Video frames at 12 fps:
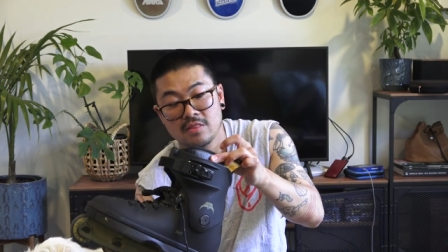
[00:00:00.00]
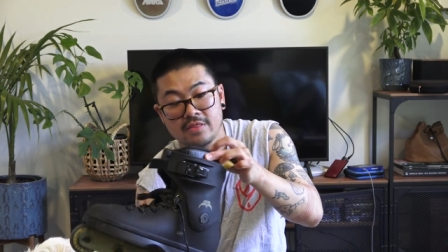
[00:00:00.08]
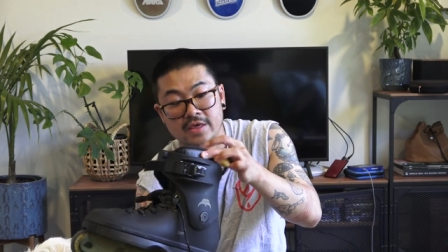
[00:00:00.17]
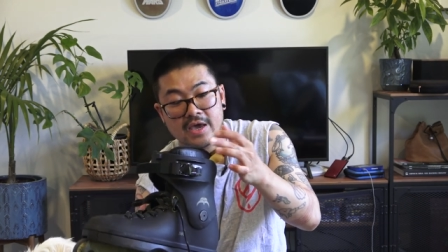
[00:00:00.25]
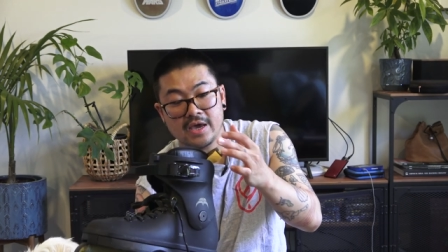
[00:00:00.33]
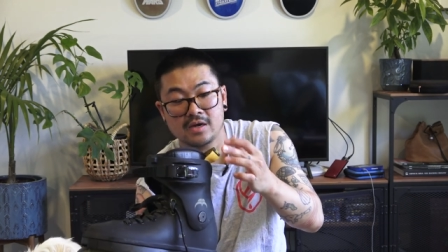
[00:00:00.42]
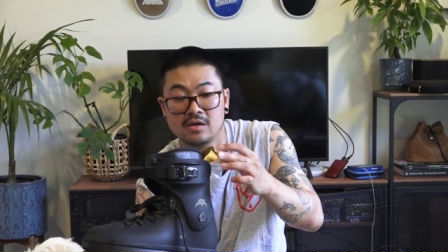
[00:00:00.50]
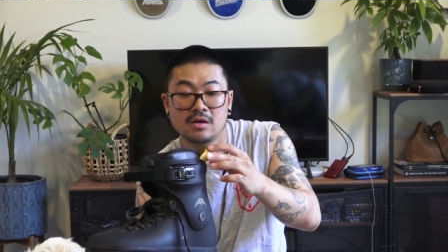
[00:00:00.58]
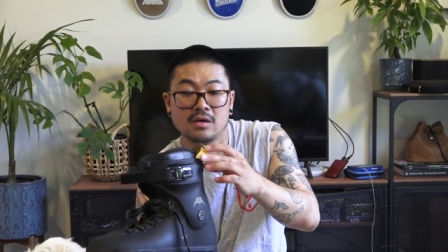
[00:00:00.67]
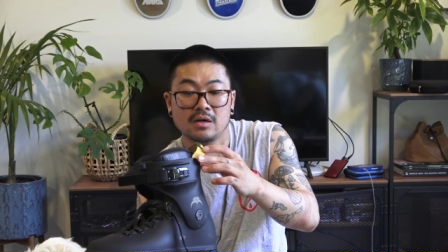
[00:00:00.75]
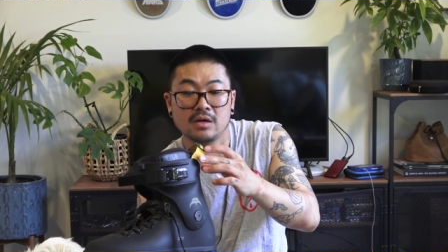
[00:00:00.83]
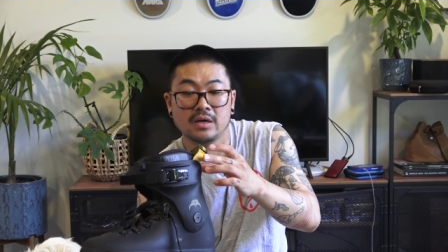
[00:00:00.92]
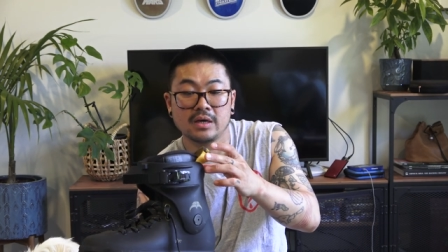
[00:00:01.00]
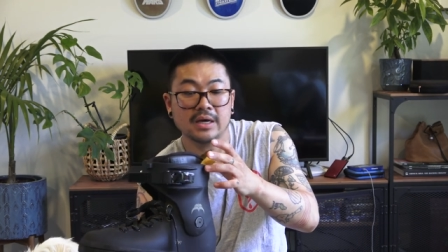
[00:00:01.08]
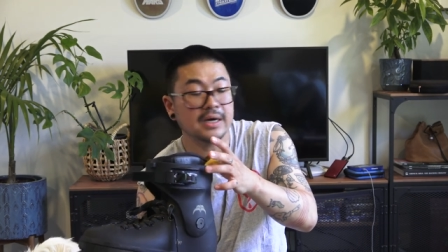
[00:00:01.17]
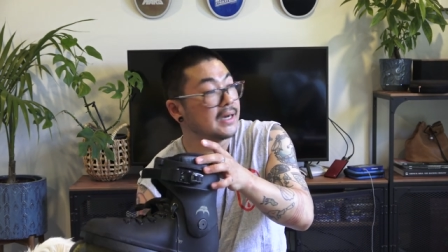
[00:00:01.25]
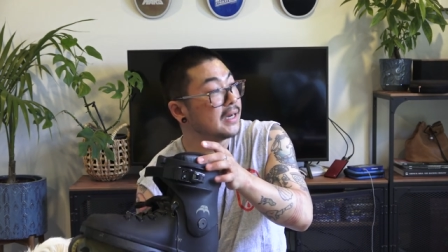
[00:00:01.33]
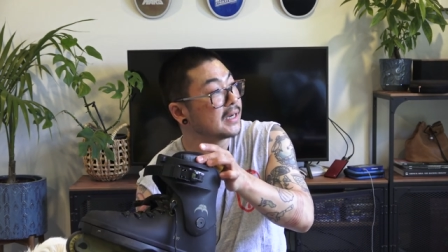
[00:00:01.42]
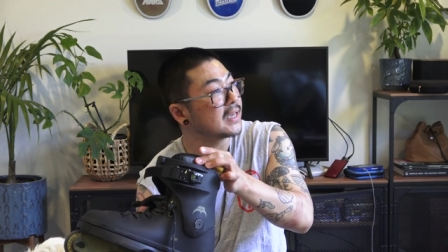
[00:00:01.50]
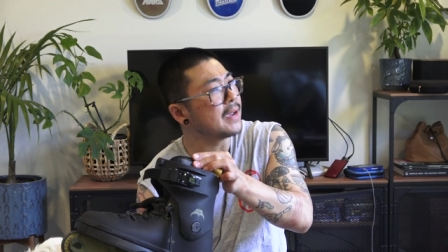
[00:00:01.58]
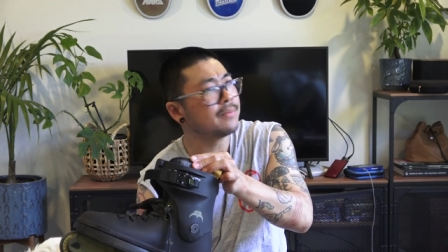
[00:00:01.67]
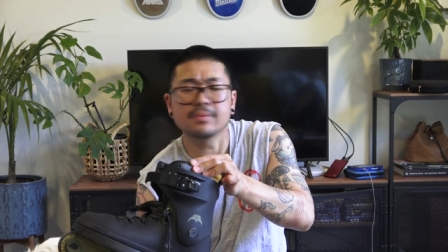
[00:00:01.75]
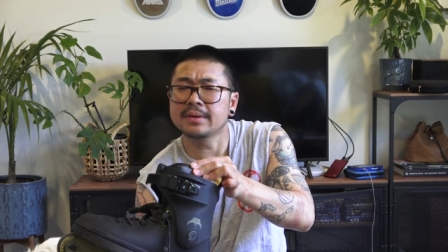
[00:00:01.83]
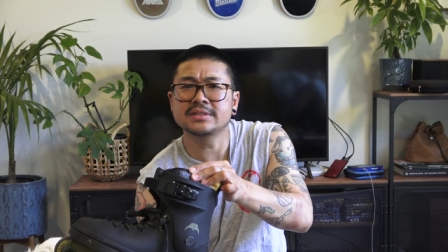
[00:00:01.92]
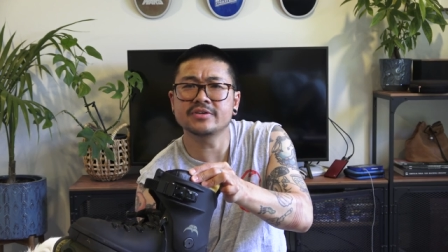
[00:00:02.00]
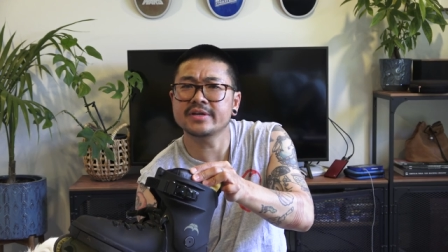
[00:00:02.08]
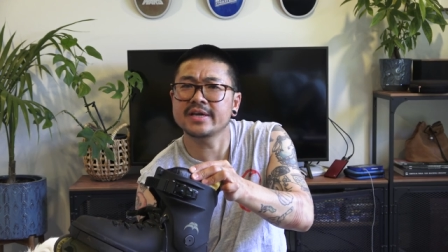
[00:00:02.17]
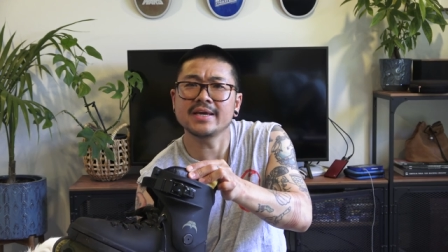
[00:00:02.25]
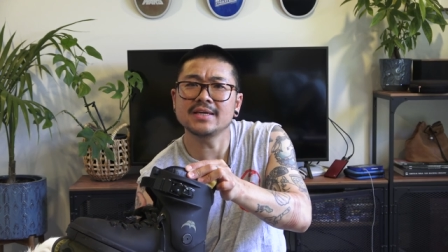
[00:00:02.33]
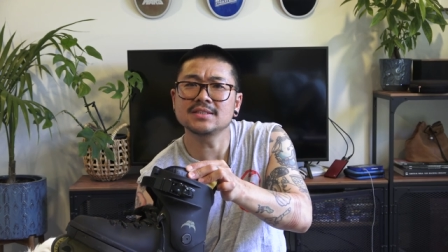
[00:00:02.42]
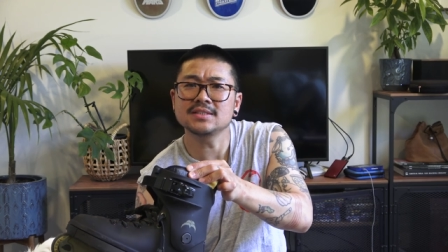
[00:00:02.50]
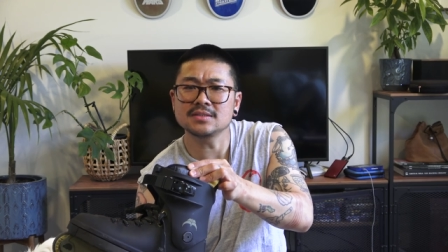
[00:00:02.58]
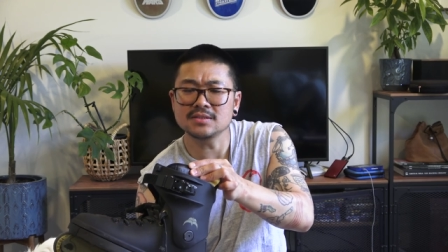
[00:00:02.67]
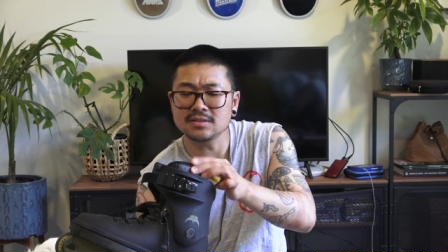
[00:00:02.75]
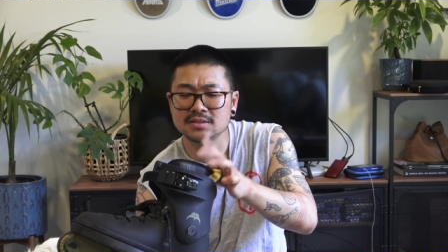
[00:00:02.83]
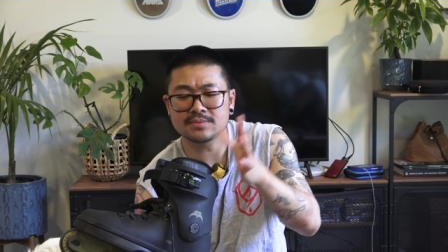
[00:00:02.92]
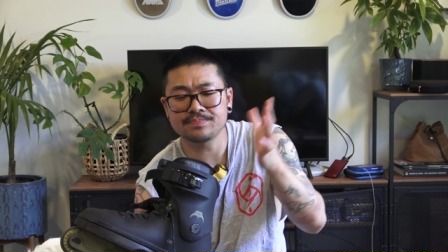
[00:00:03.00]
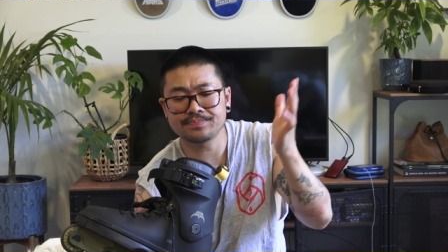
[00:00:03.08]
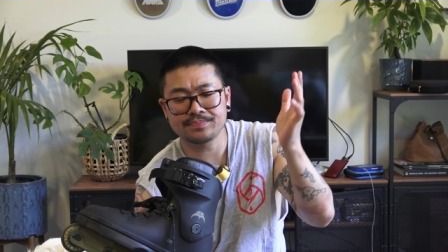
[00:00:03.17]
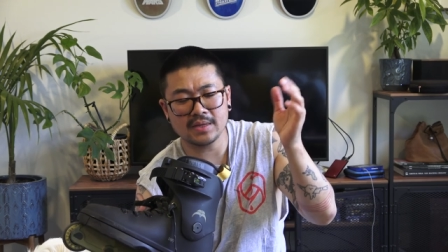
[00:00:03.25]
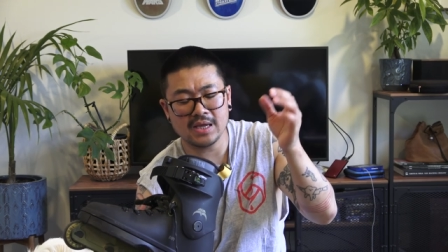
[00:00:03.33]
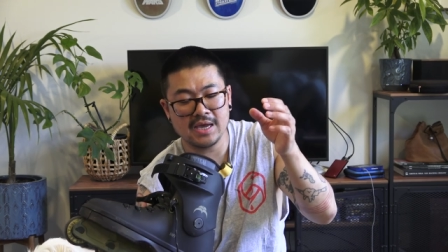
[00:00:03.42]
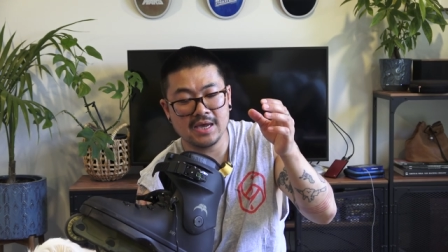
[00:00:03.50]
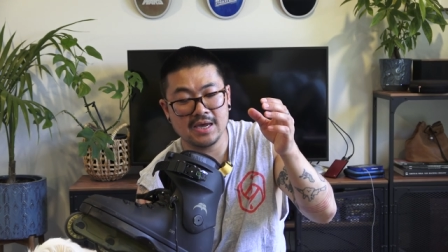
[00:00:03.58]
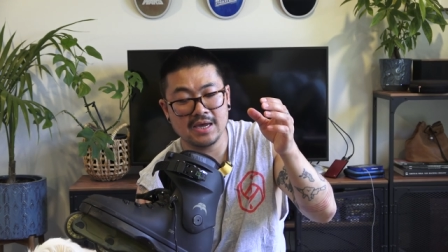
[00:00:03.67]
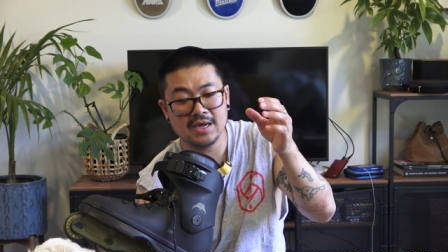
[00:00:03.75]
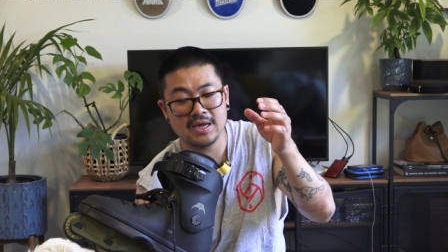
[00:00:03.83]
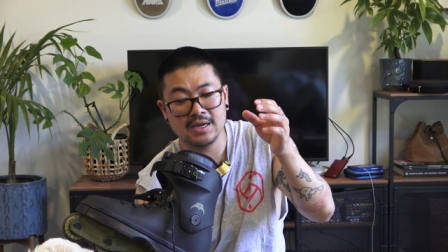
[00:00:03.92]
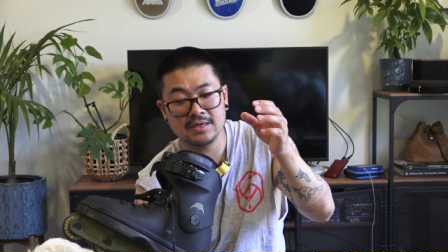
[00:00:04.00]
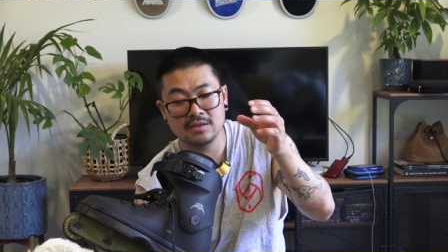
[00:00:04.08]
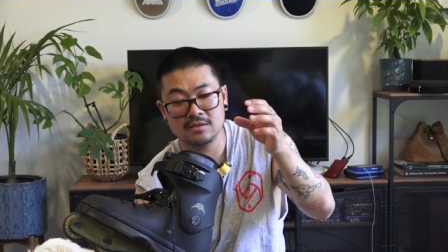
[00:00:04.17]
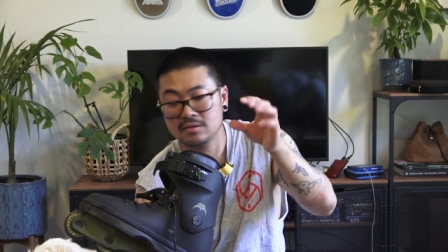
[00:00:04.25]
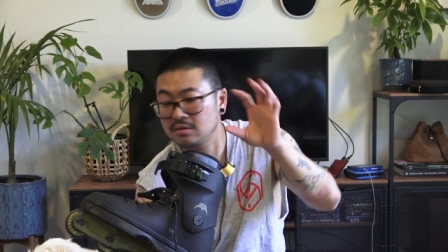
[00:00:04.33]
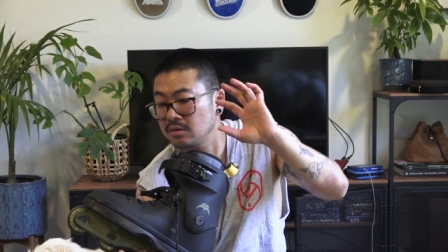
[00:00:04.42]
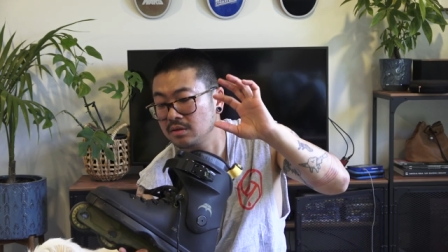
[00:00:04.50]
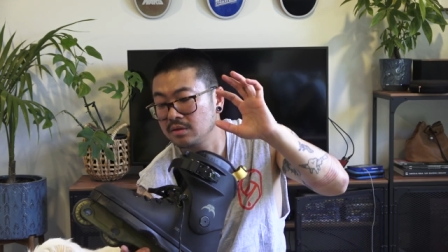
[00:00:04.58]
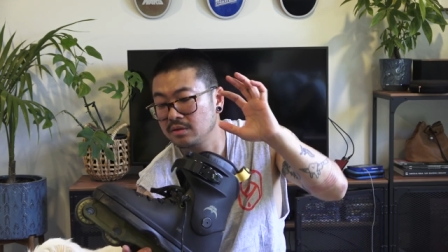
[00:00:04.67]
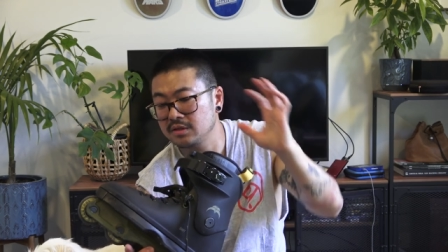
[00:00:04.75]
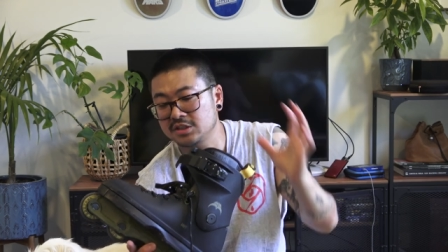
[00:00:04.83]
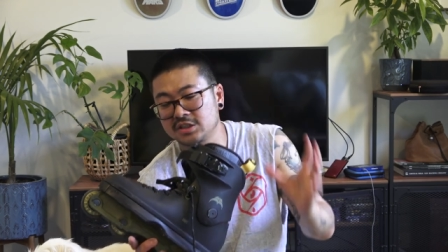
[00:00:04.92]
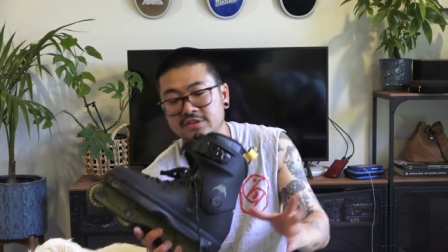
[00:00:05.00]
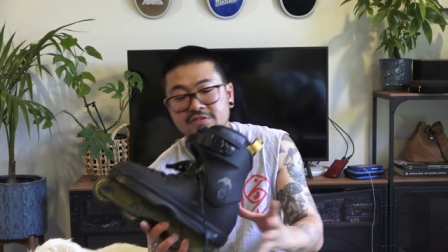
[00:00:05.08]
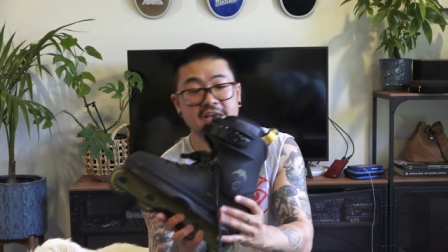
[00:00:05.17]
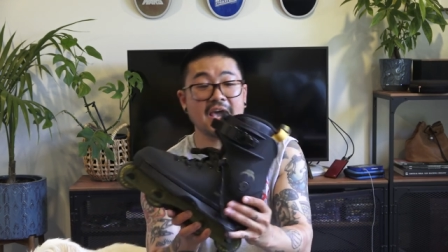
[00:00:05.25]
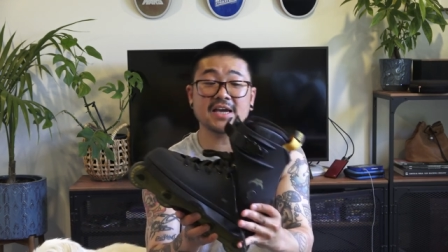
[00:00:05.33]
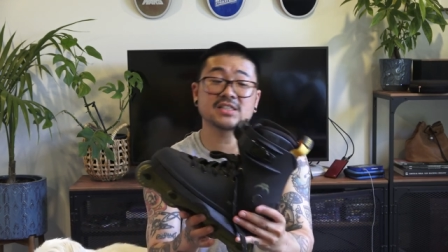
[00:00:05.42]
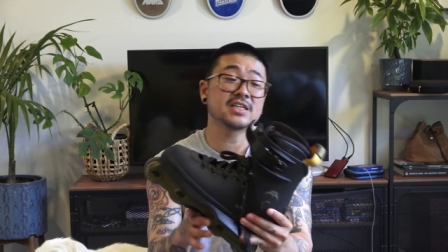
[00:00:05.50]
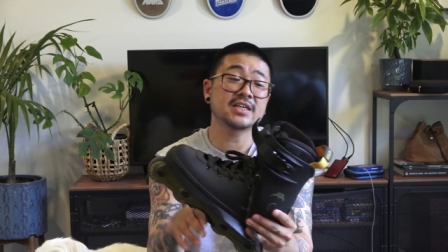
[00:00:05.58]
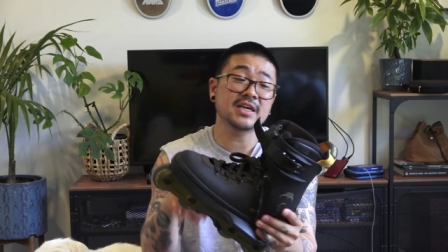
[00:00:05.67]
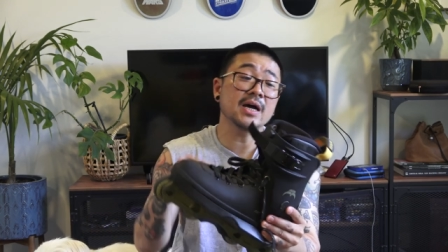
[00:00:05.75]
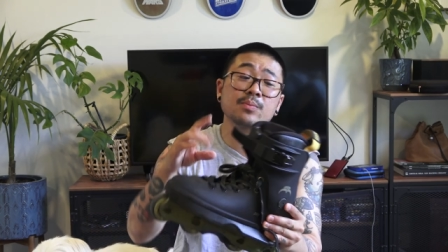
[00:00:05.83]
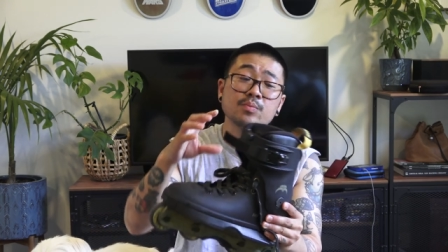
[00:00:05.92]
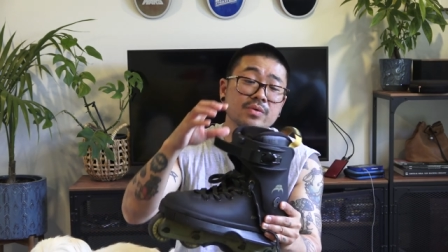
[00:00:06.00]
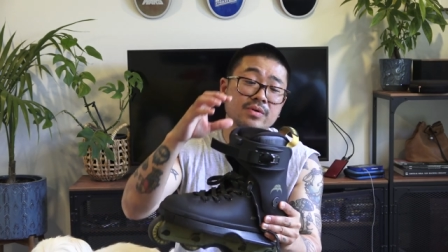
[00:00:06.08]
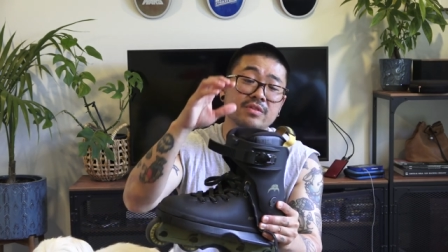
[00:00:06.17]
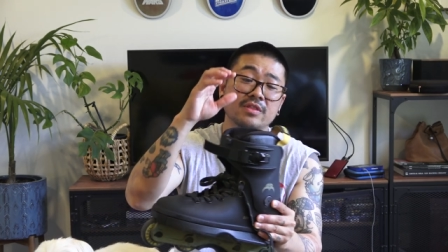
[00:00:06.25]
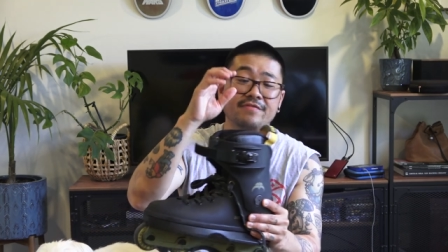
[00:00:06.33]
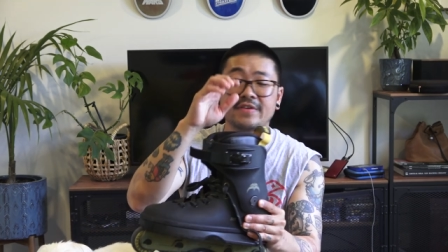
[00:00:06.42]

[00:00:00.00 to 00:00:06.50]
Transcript: that uh, came with my Derek Henderson's and the shifts actually come with the